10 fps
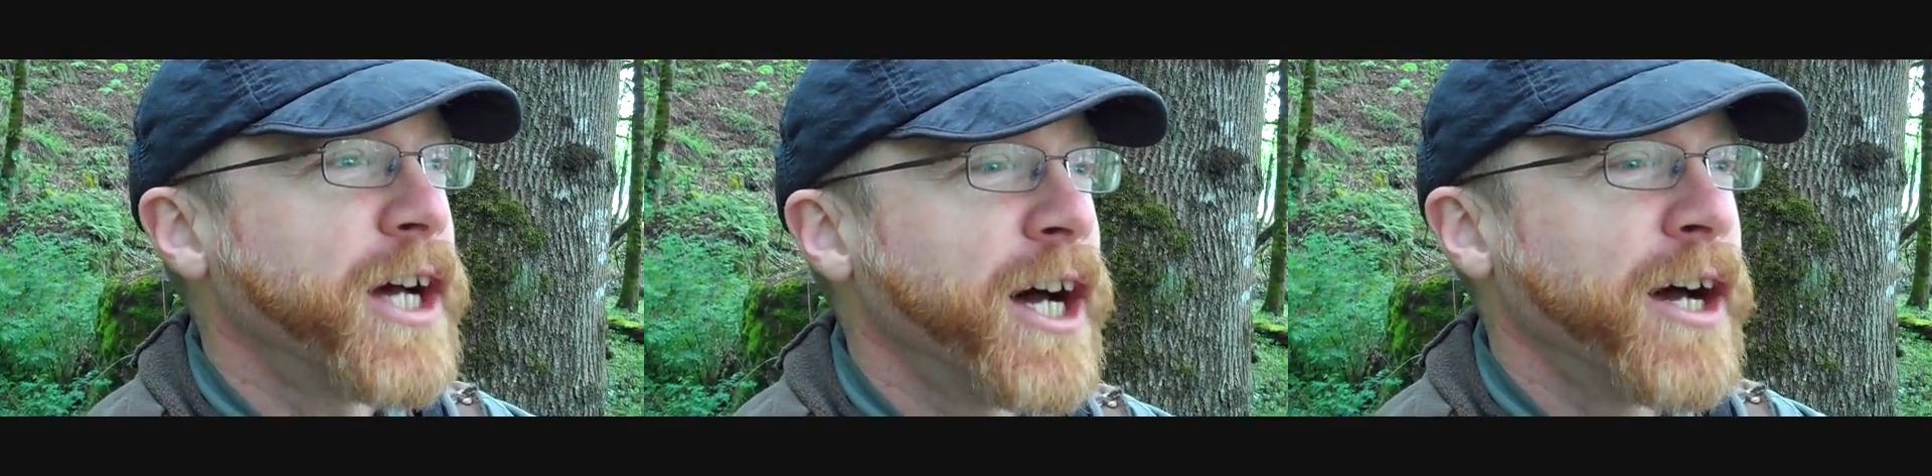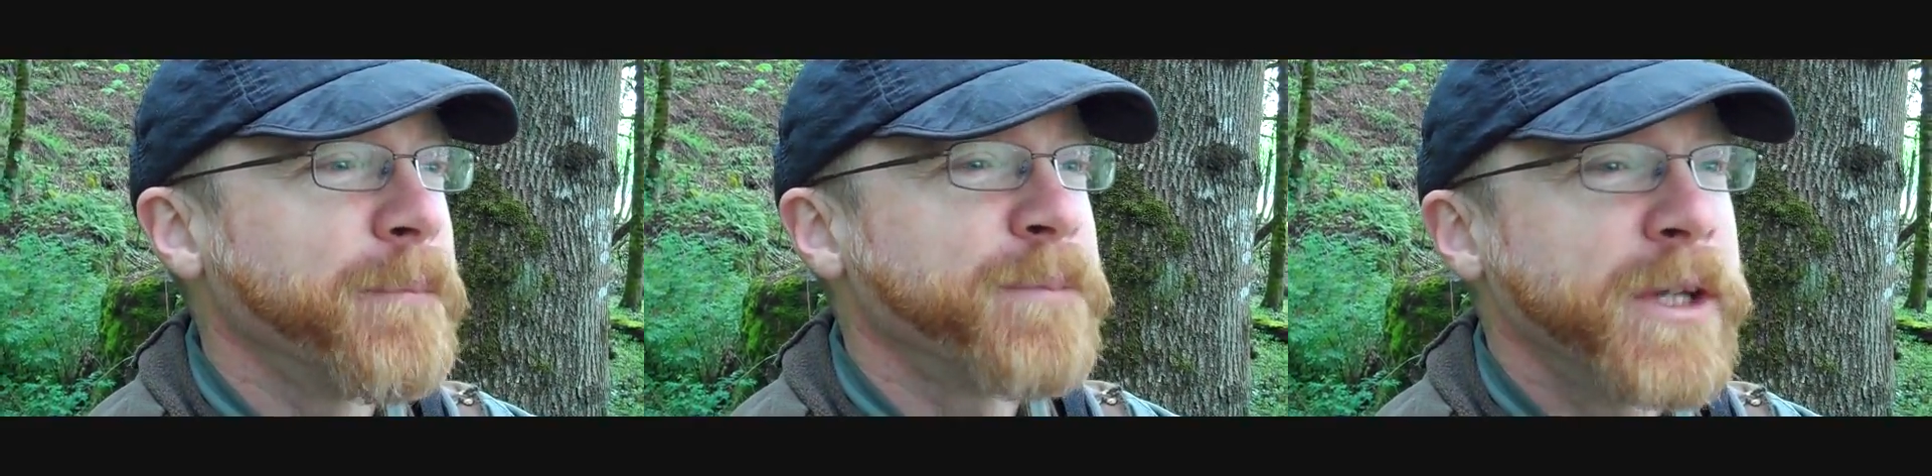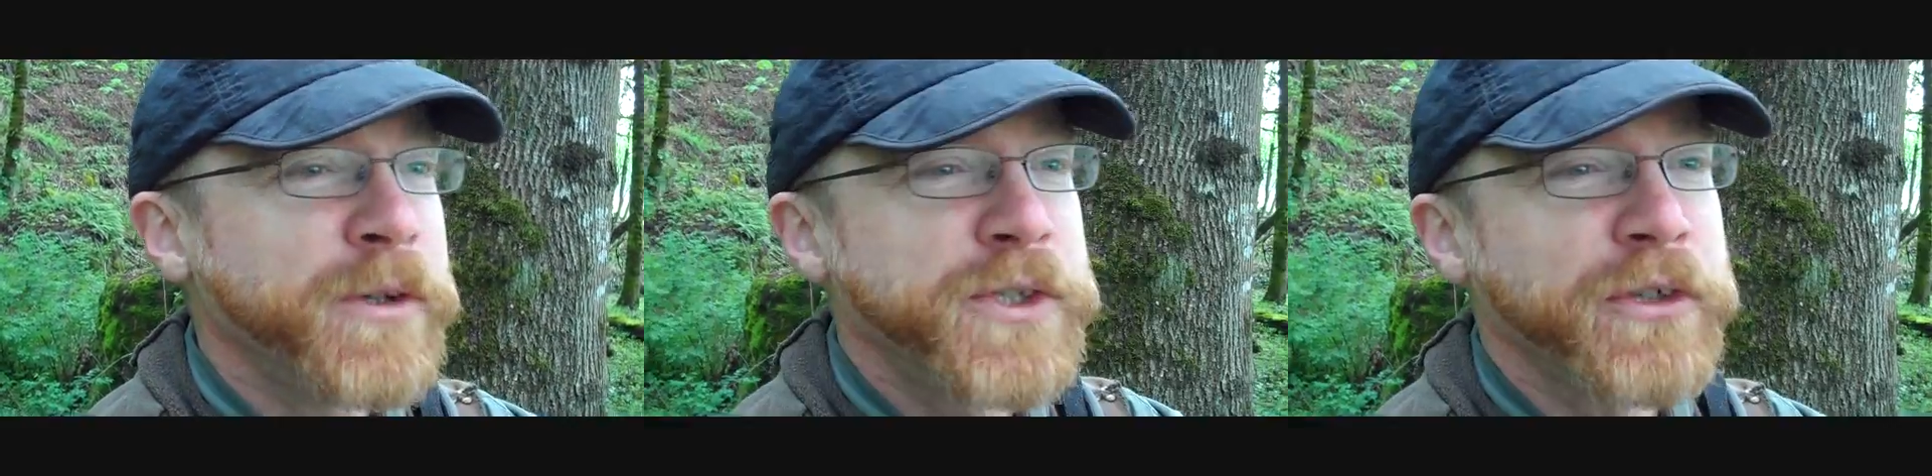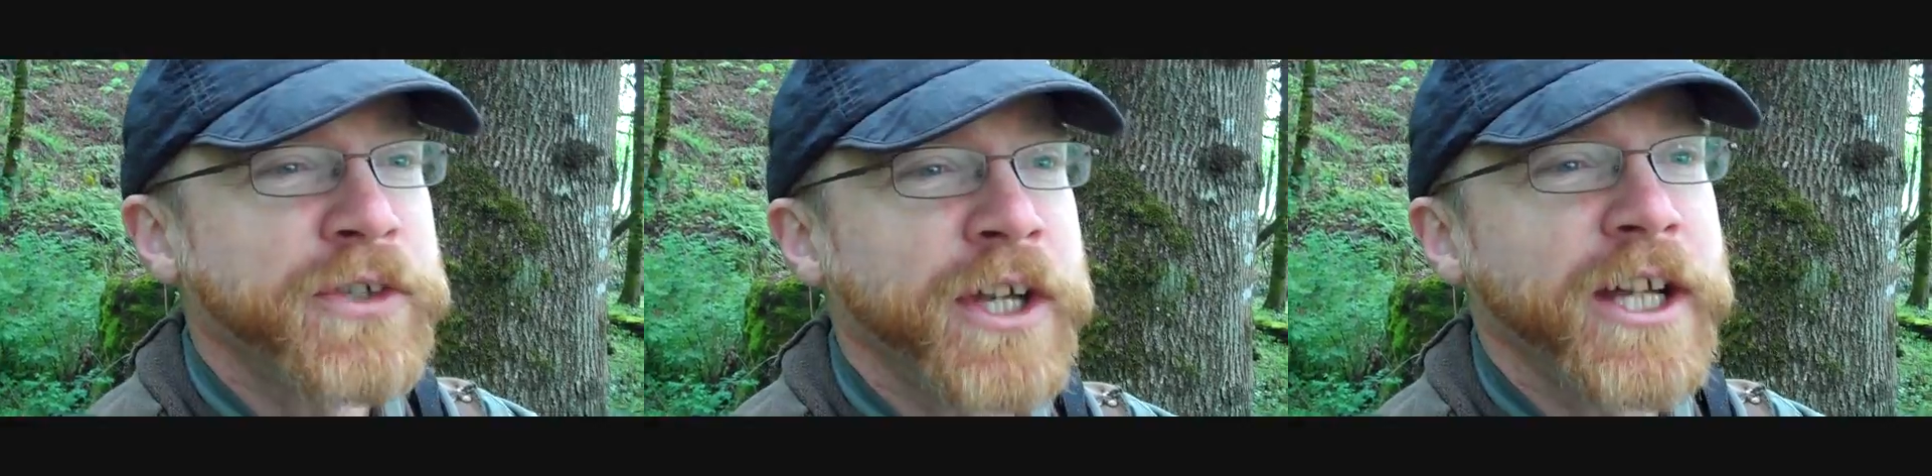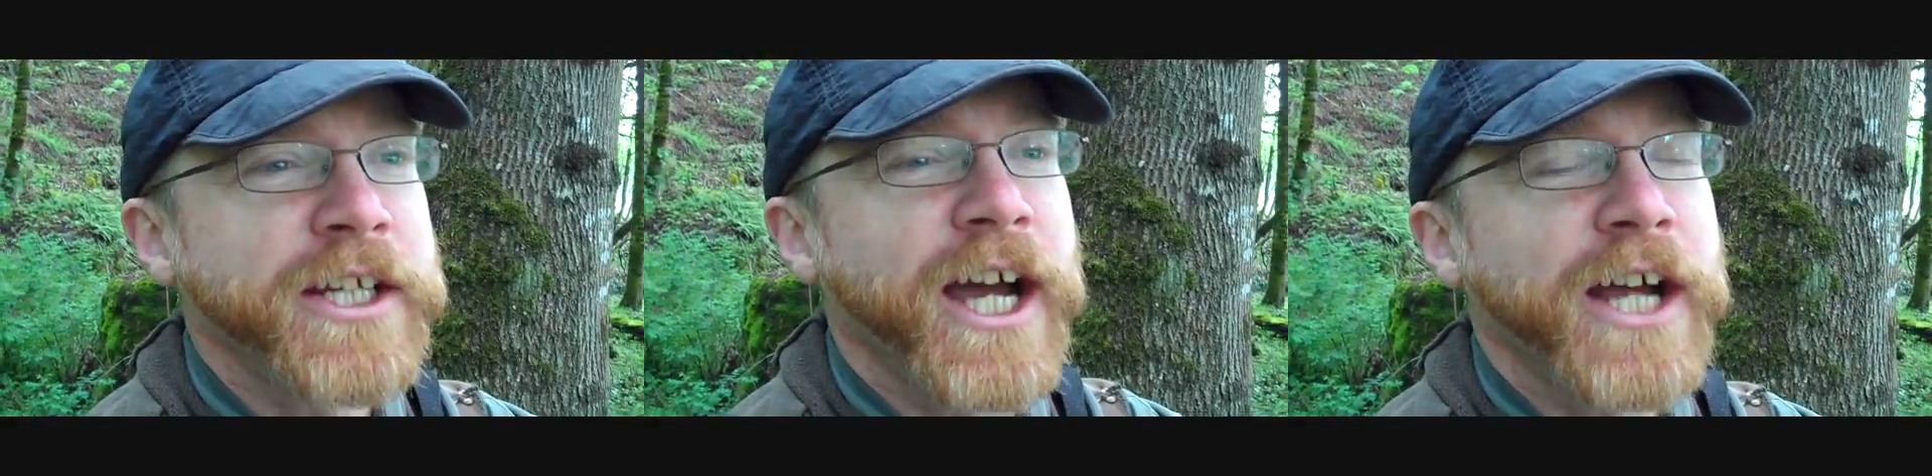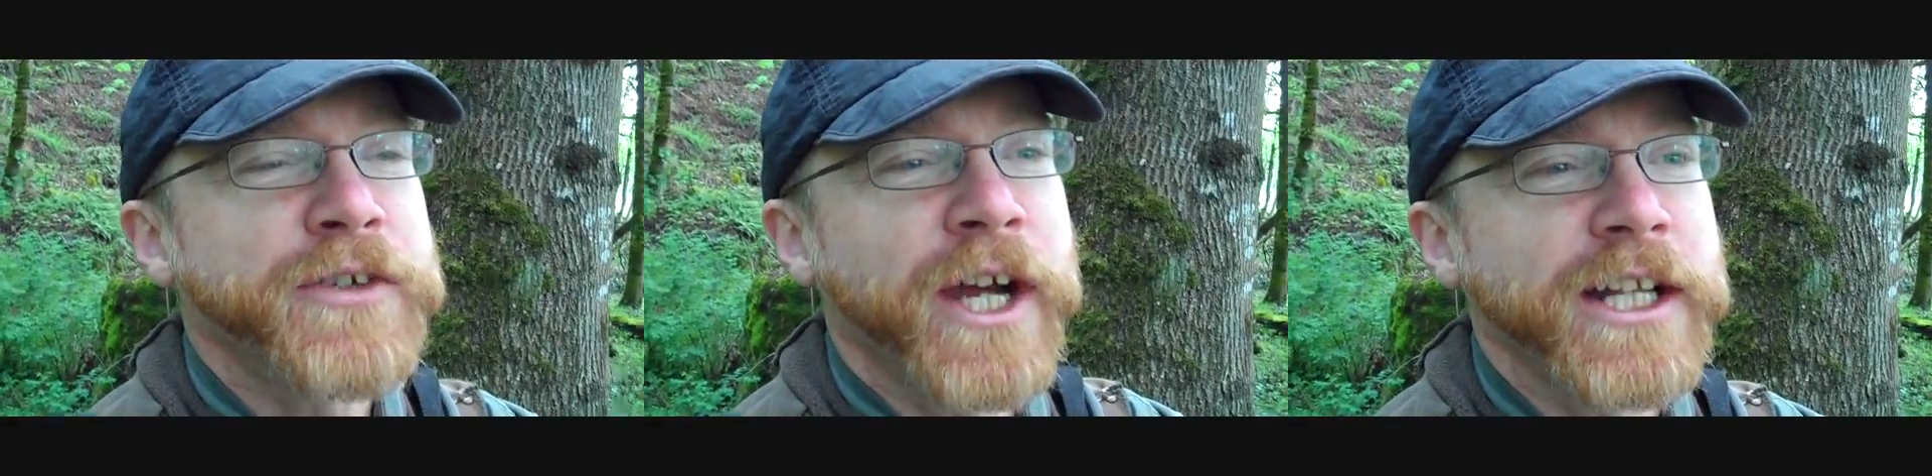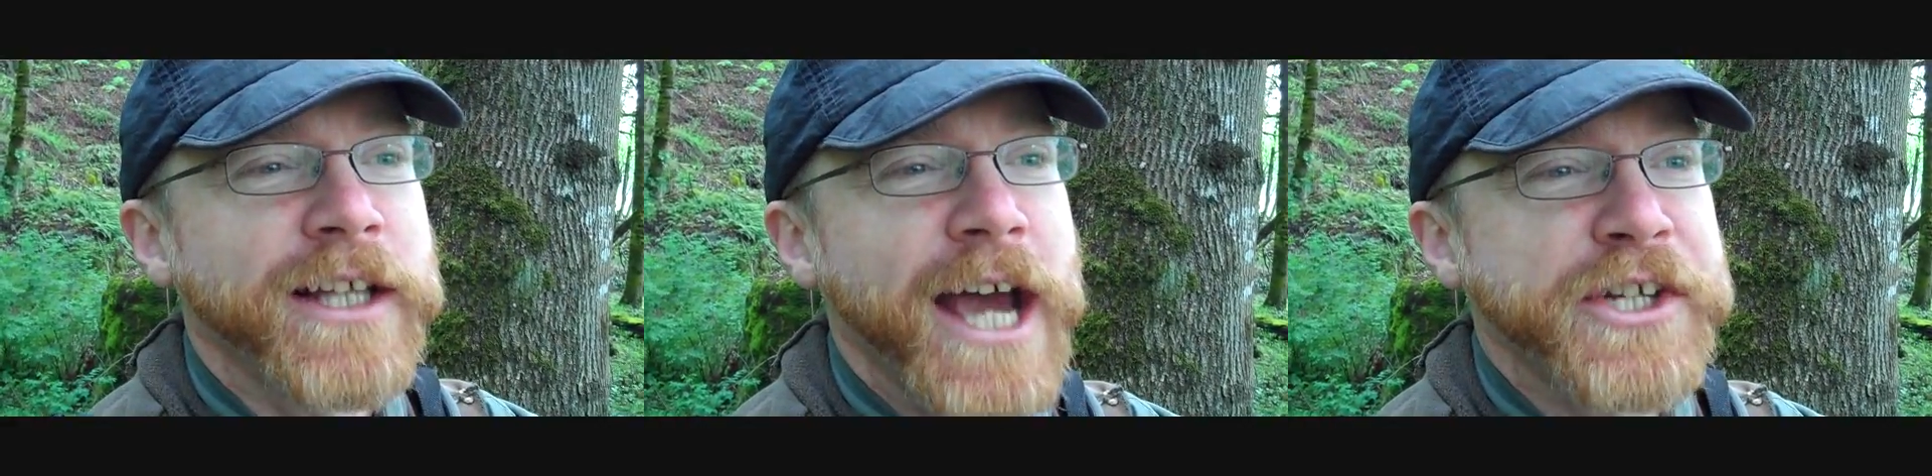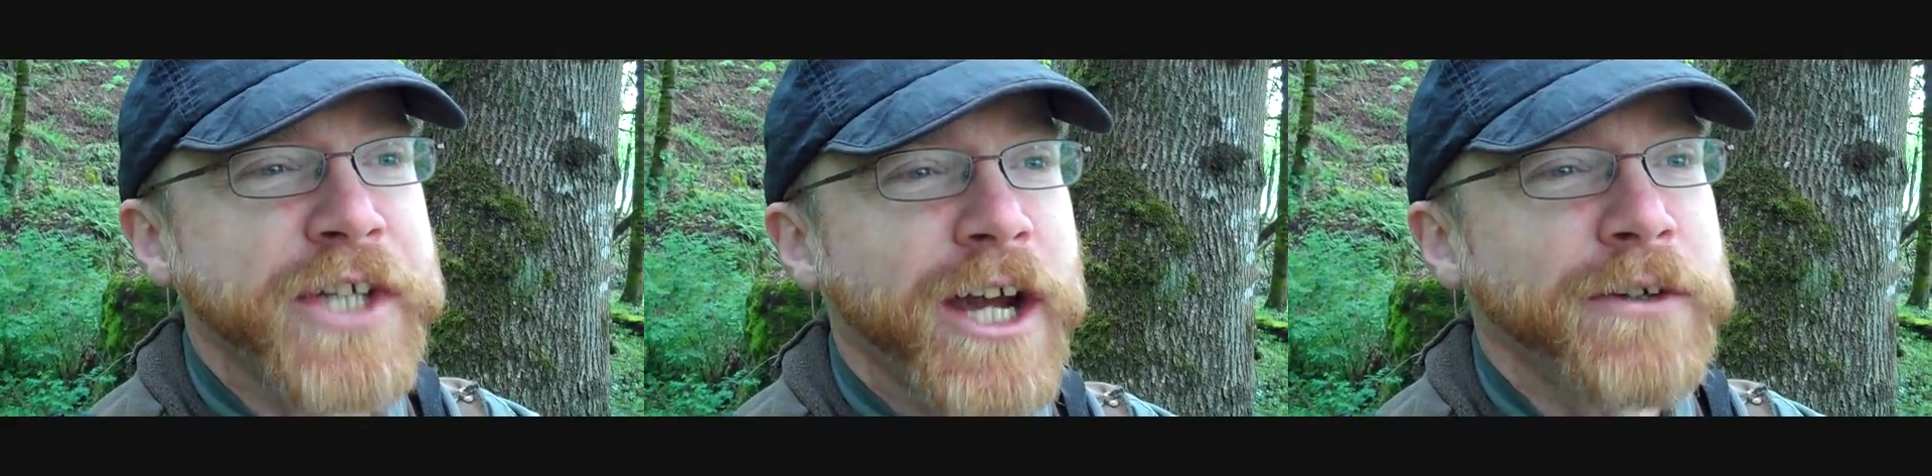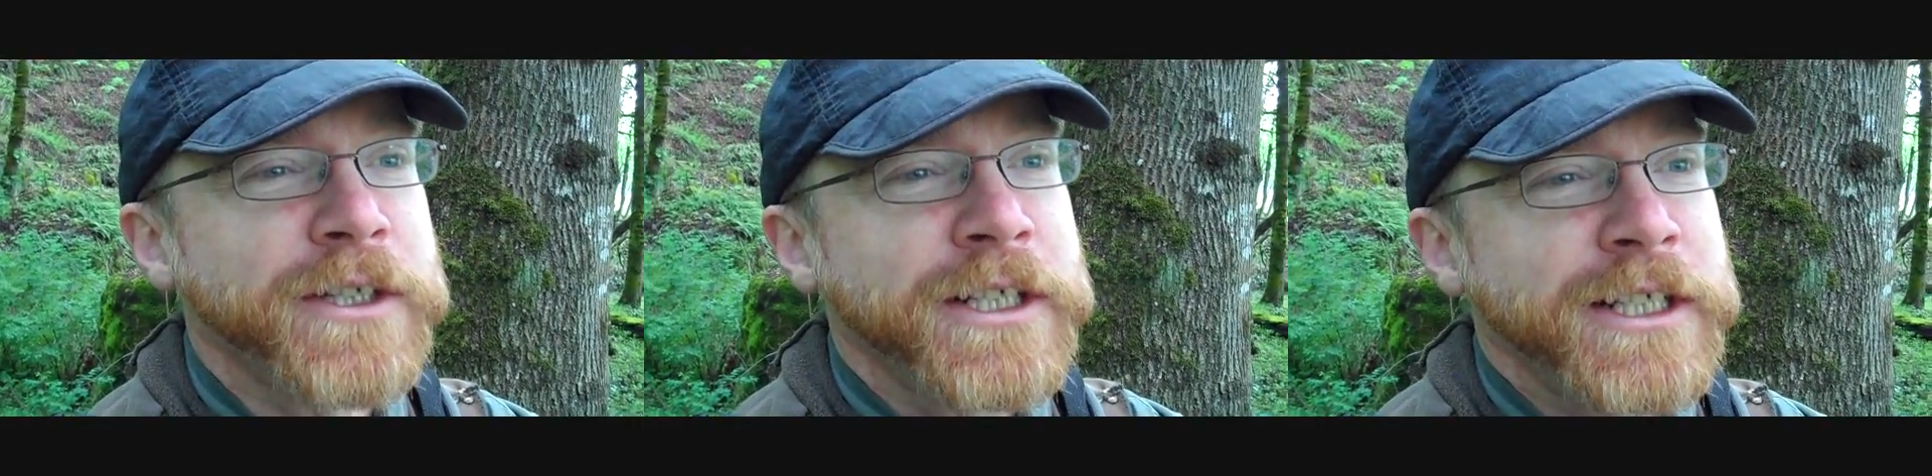Um, it was just a nutty guy trying to lash out